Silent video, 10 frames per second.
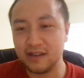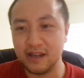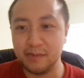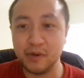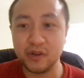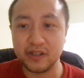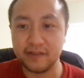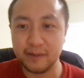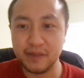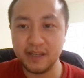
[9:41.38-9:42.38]
a model
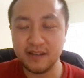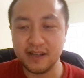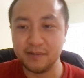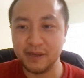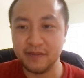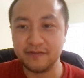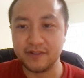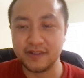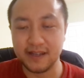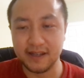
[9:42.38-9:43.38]
developing,
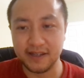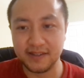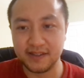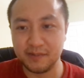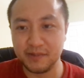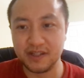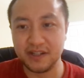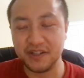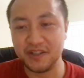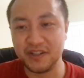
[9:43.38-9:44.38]
emphasized a machine
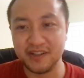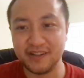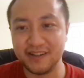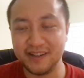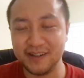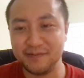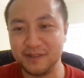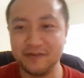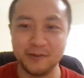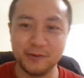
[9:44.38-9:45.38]
learning engineer.
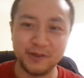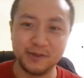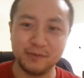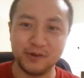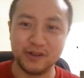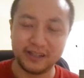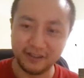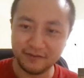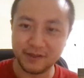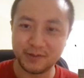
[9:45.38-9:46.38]
If you want to do more like
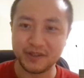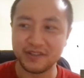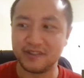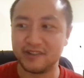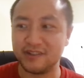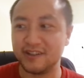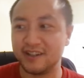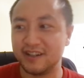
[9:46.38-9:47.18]
infrastructure,